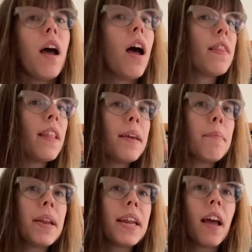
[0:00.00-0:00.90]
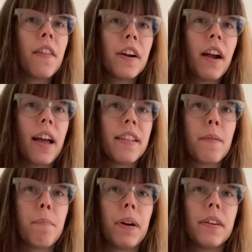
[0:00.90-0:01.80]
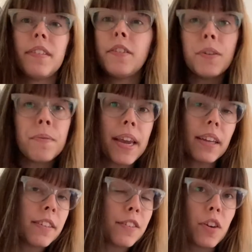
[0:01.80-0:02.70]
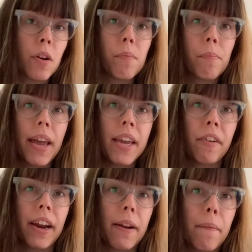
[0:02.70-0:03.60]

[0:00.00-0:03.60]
Unlike many other kinds of birds, toucans don't migrate.